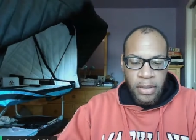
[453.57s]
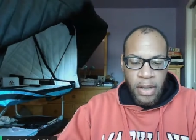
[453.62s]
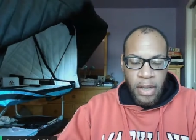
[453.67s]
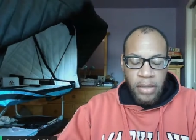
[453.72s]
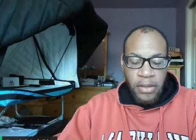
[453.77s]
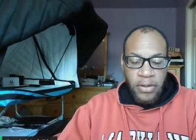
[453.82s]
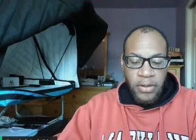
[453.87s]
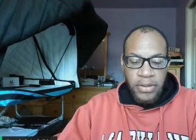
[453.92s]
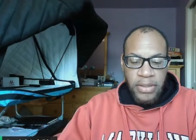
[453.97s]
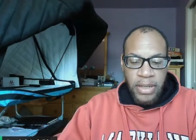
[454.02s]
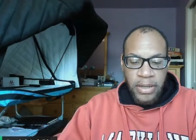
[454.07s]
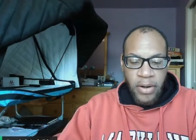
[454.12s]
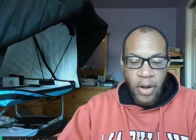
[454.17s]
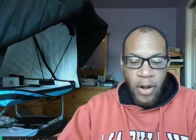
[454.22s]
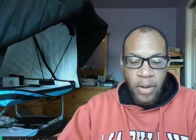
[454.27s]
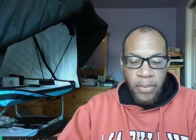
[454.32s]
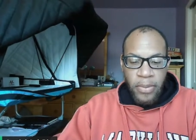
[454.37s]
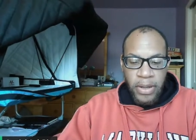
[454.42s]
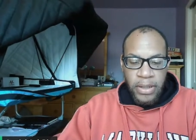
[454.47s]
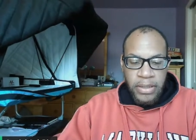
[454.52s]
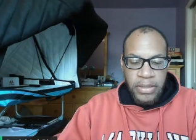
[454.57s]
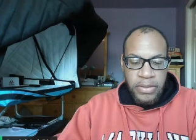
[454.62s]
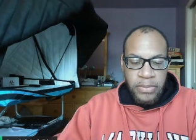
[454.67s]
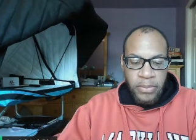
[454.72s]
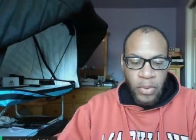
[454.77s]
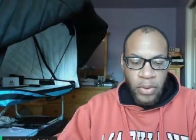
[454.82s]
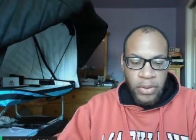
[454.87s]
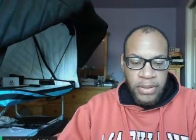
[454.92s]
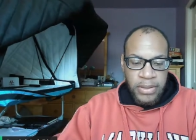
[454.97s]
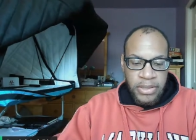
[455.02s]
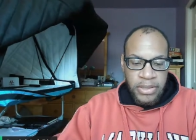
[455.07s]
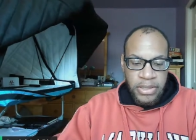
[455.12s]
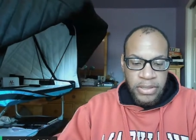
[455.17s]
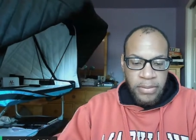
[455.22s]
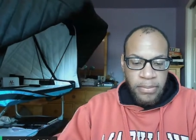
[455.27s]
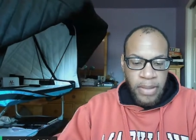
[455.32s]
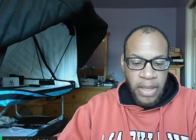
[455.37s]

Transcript: I learned that heartbreak is more than just a